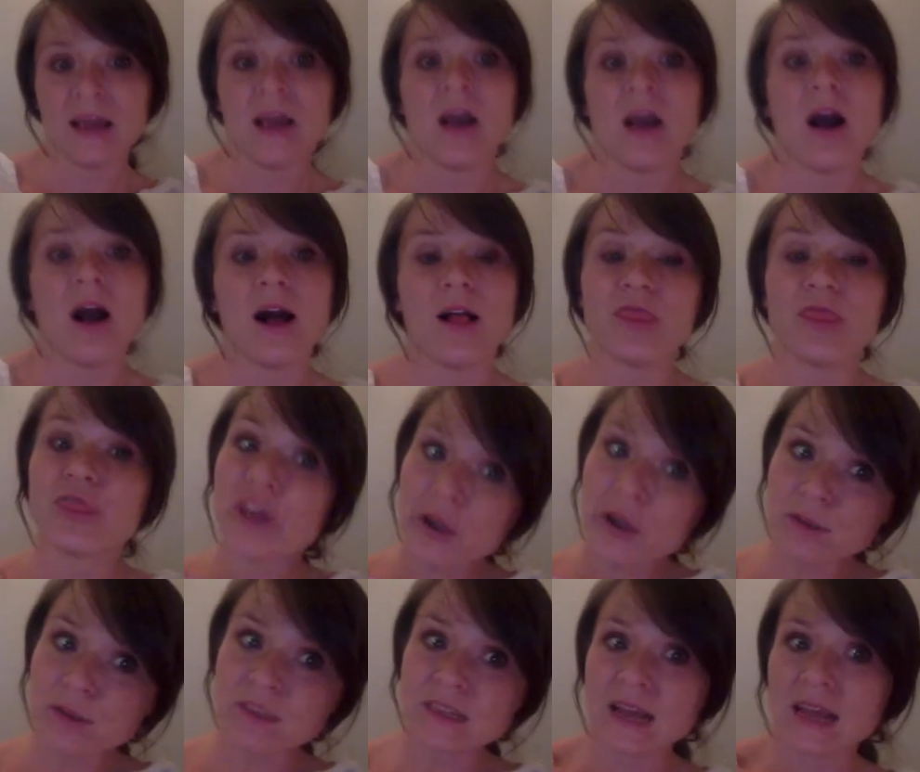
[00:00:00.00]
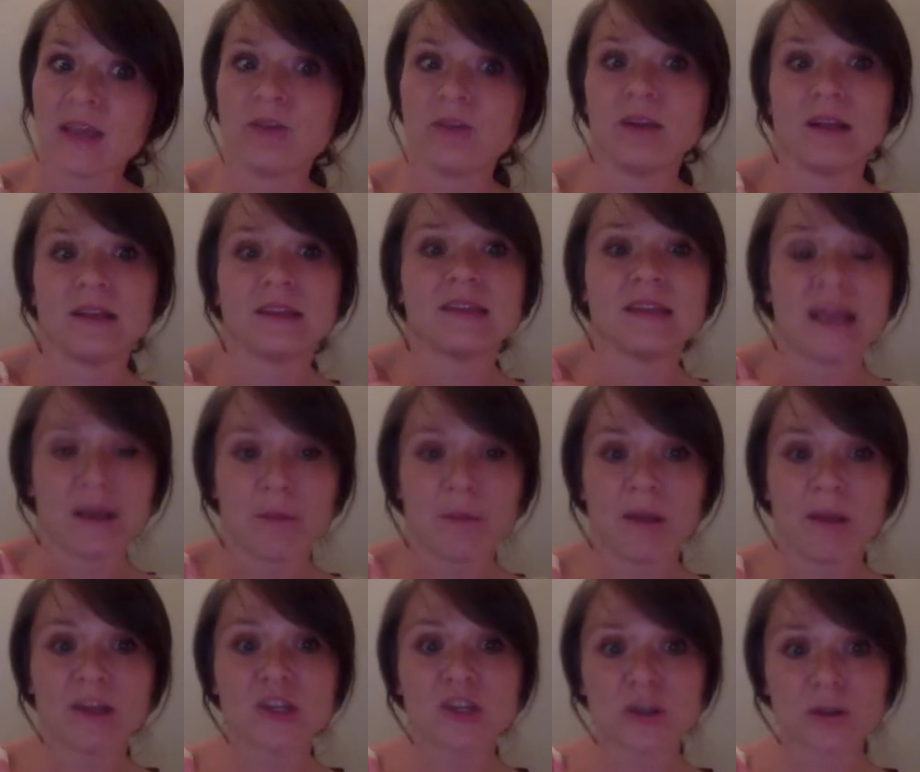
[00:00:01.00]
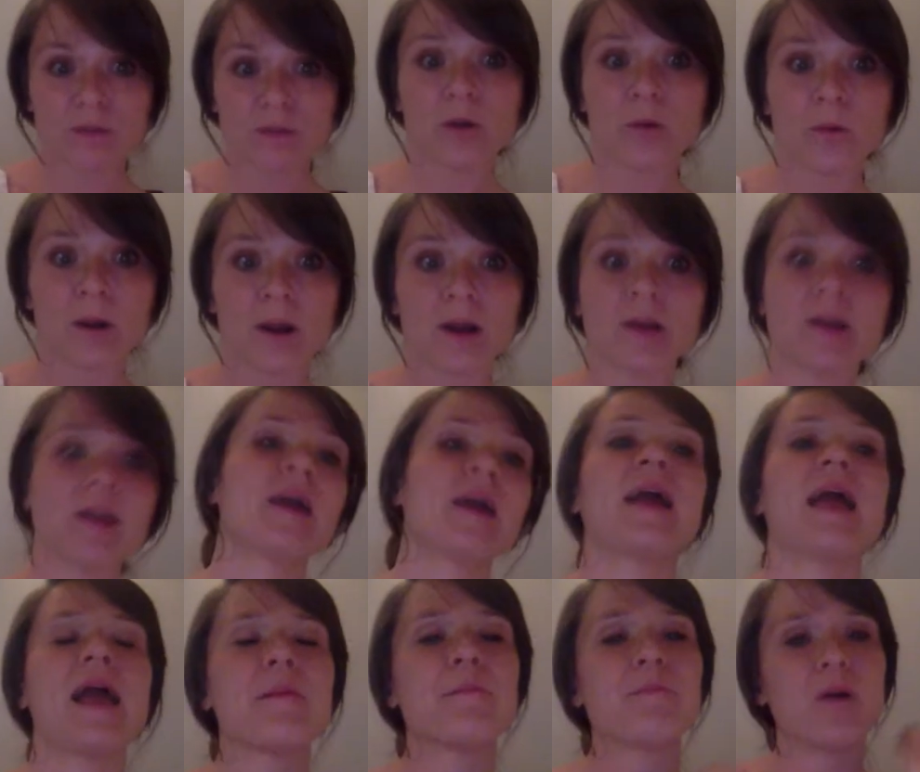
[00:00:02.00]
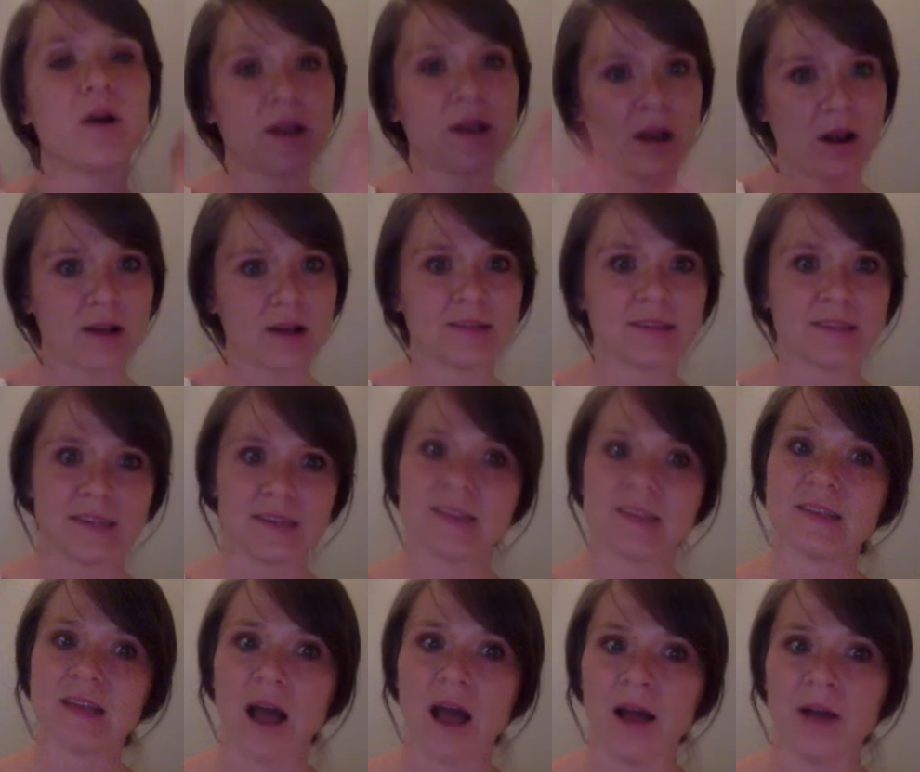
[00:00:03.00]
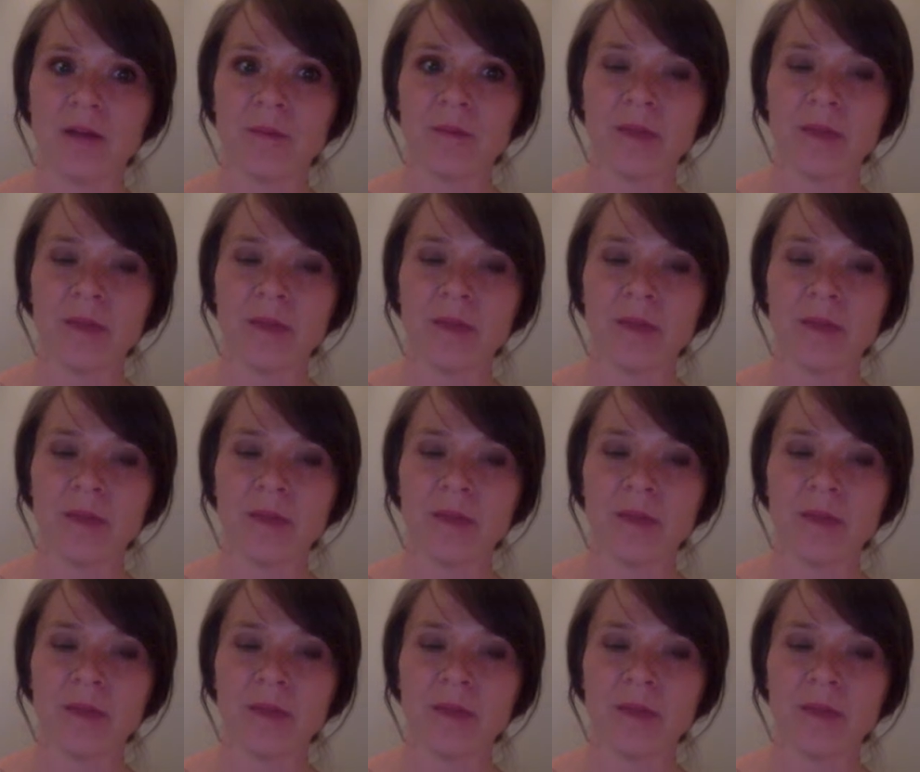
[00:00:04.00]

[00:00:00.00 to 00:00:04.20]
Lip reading: On Thursday, you need to take a picture of your work and put it on Seesaw.